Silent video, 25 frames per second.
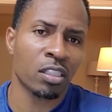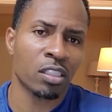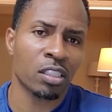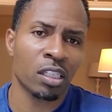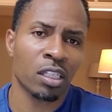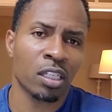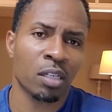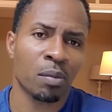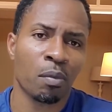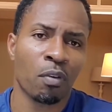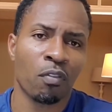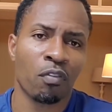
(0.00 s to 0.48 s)

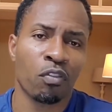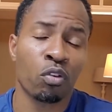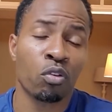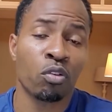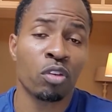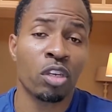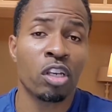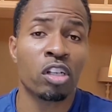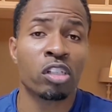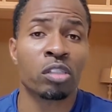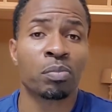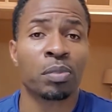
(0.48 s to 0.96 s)
him a few
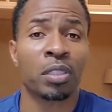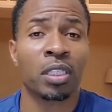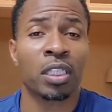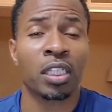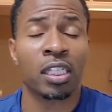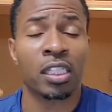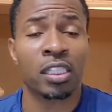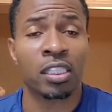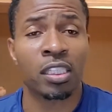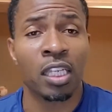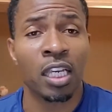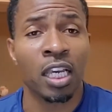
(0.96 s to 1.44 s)
years
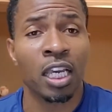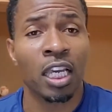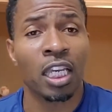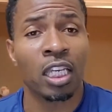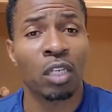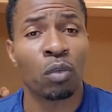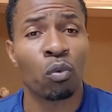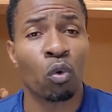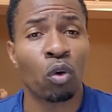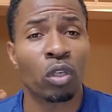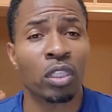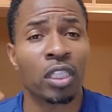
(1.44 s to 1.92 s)
because he
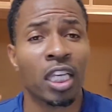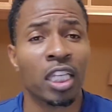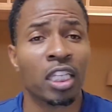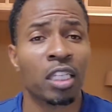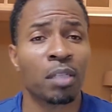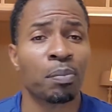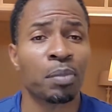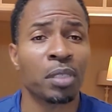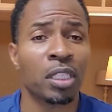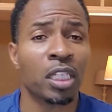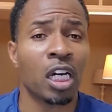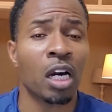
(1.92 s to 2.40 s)
wanted that to
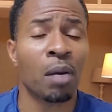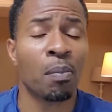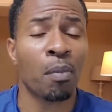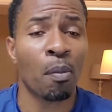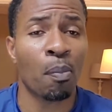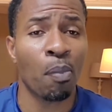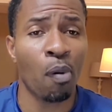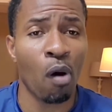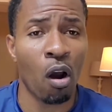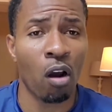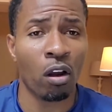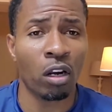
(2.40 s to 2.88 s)
become a
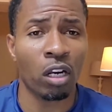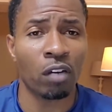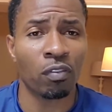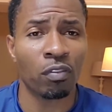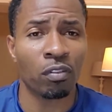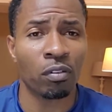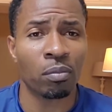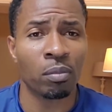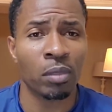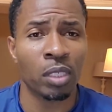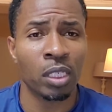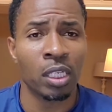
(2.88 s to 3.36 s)
part of
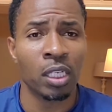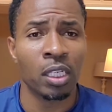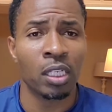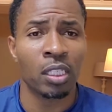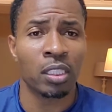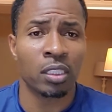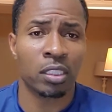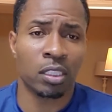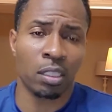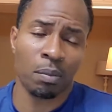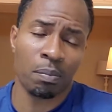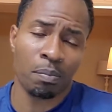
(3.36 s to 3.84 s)
him.
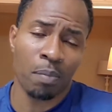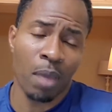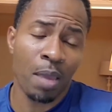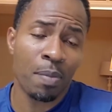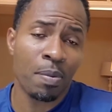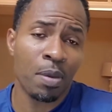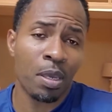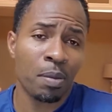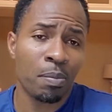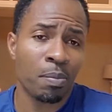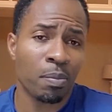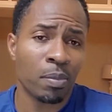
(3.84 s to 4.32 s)

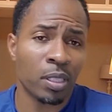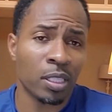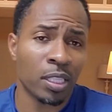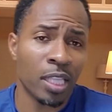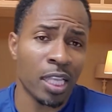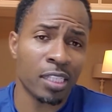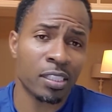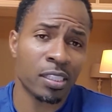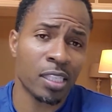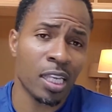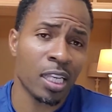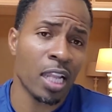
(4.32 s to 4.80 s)
They
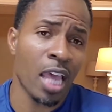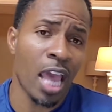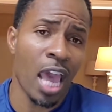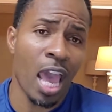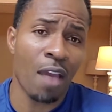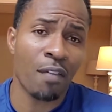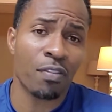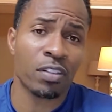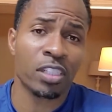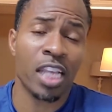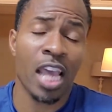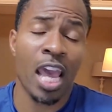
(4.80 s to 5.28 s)
say the
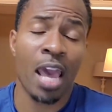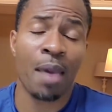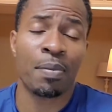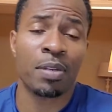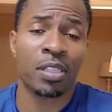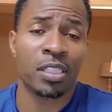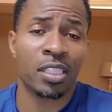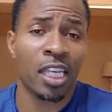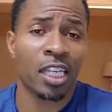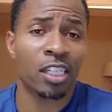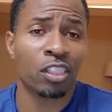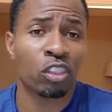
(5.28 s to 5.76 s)
average habit
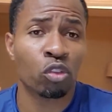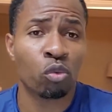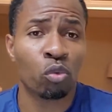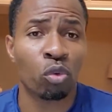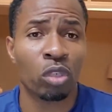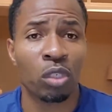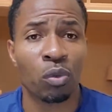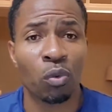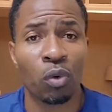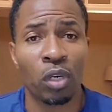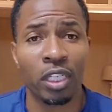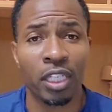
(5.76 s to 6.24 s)
takes
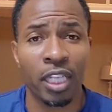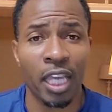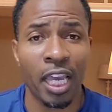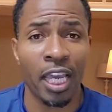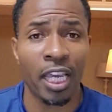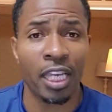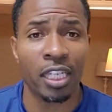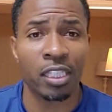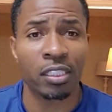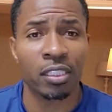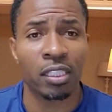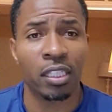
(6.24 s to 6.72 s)
21
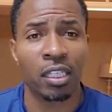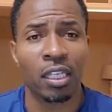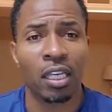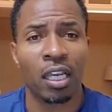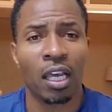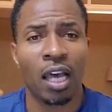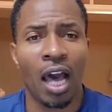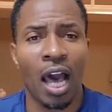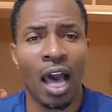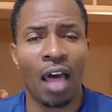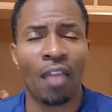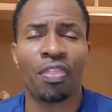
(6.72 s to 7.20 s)
days.
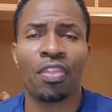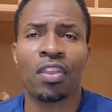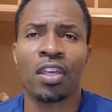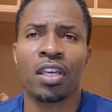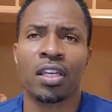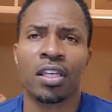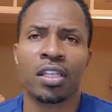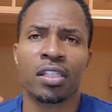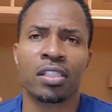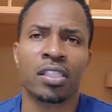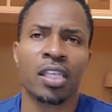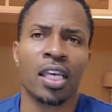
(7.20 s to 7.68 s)
I think
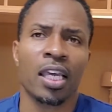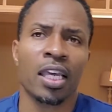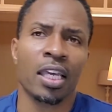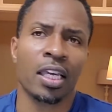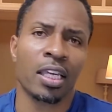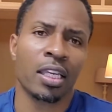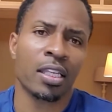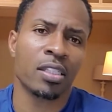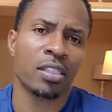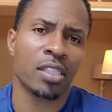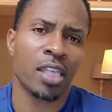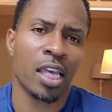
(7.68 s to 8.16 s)
it
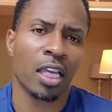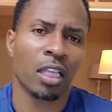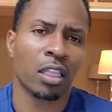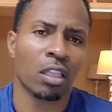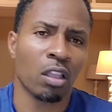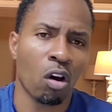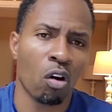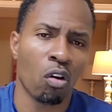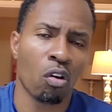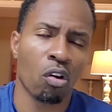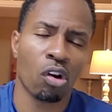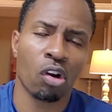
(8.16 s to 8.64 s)
can take
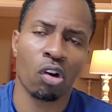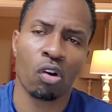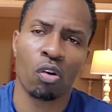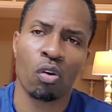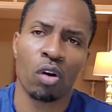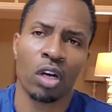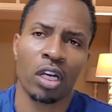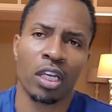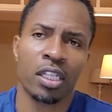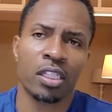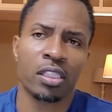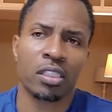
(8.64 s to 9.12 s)
longer, or
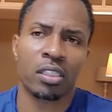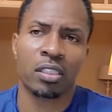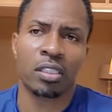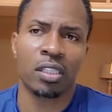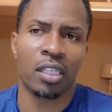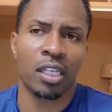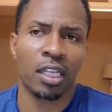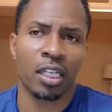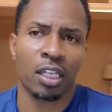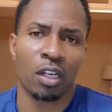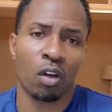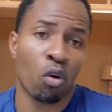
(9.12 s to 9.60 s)
it
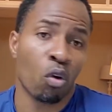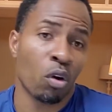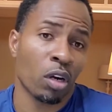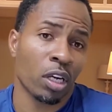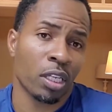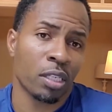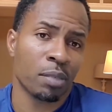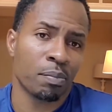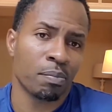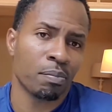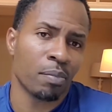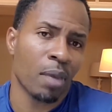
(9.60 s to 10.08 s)

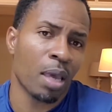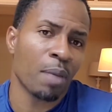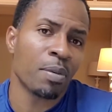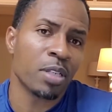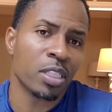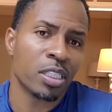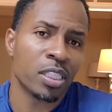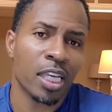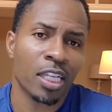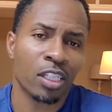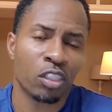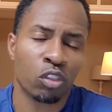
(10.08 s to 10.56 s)
can maybe
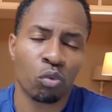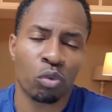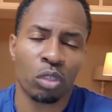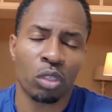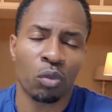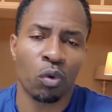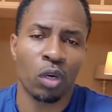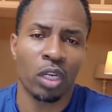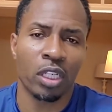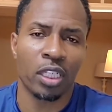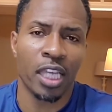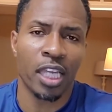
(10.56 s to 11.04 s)
take
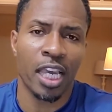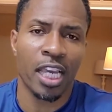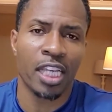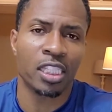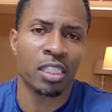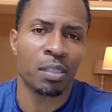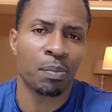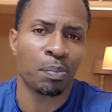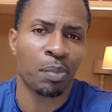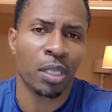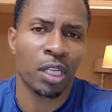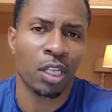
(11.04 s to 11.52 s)
21 days
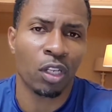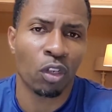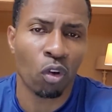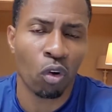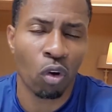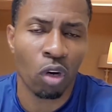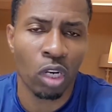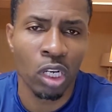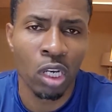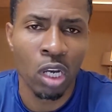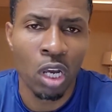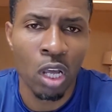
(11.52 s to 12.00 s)
depending on,